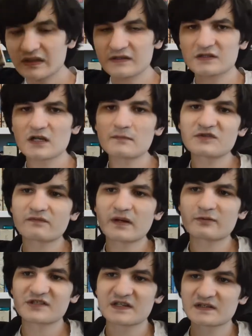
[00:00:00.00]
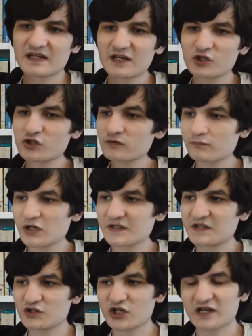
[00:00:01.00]
In terms of representation,
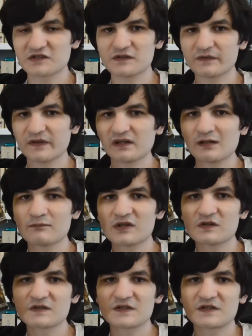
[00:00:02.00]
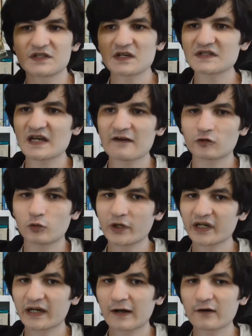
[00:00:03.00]
Percy Jackson and the Olympians does have
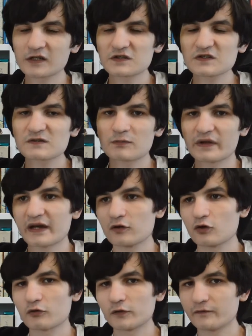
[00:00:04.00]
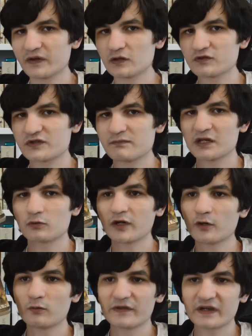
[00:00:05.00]
queer characters, but they are not revealed to be
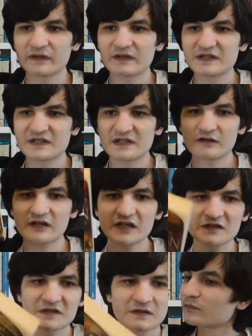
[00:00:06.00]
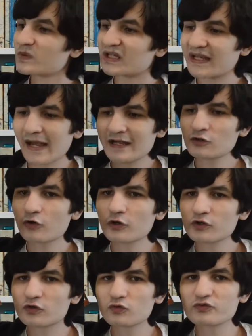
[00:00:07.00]
queer within this series. The Kane
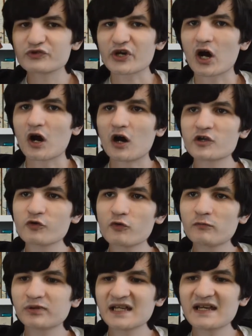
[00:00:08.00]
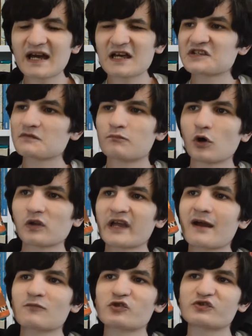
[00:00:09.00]
Chronicles arguably has a
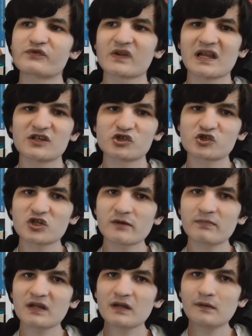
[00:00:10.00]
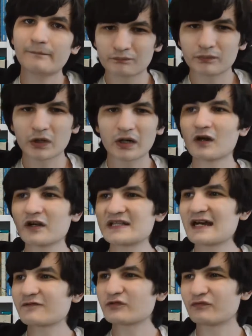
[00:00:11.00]
polyamorous relationship in it, but I'd
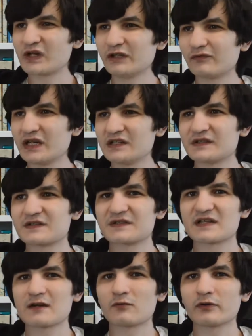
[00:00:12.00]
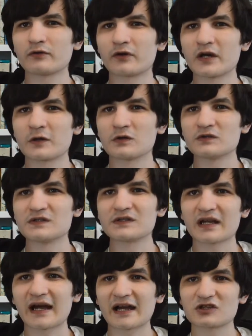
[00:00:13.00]
have to reread it to say whether I could
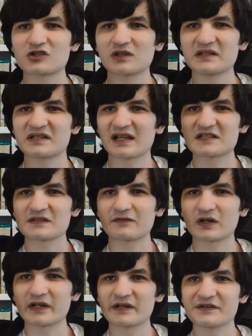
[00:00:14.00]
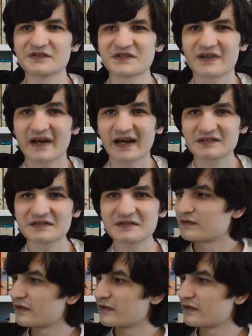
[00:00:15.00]
actually classify it as that.